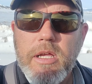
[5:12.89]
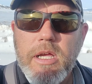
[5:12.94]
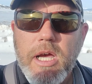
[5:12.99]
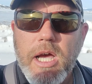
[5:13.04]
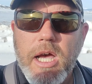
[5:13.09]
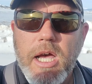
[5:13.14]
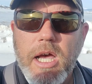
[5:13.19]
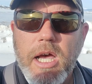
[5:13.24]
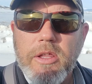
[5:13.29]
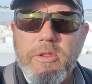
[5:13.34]

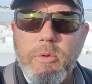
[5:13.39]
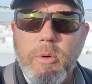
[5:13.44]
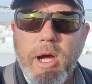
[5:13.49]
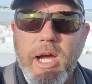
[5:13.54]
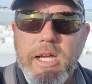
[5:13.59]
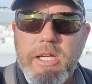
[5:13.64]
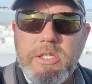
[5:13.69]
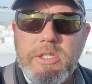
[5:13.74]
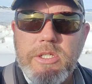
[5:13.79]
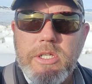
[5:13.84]

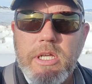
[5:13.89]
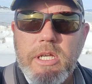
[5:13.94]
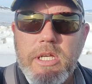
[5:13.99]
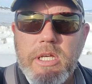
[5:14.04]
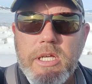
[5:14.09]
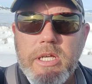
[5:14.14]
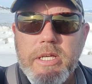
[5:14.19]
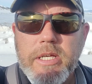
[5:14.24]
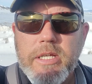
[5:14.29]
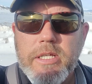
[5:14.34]
Otherwise,
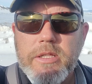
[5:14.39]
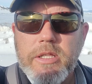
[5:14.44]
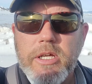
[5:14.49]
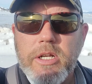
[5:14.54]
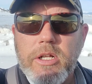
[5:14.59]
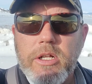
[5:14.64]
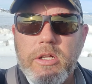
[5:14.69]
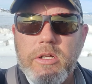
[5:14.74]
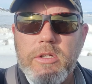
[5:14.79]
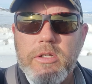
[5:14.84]

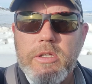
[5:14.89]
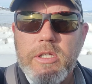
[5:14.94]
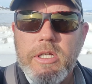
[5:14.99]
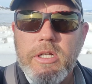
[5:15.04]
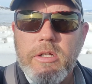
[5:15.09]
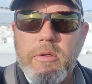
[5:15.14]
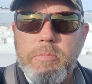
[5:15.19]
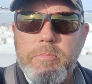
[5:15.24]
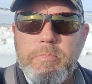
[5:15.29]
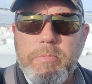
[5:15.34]

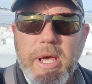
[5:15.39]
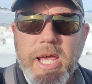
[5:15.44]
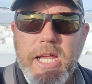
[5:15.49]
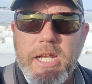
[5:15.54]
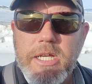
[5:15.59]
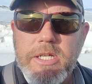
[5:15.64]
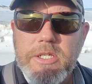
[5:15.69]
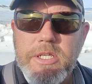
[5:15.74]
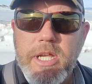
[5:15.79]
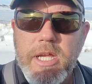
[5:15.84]
little
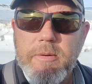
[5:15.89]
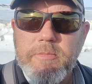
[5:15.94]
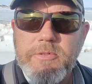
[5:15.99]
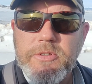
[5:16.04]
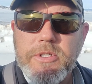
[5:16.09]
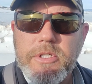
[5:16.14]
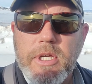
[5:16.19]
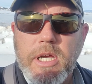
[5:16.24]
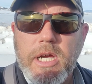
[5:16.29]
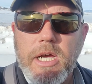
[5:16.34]
Baetis nymphs,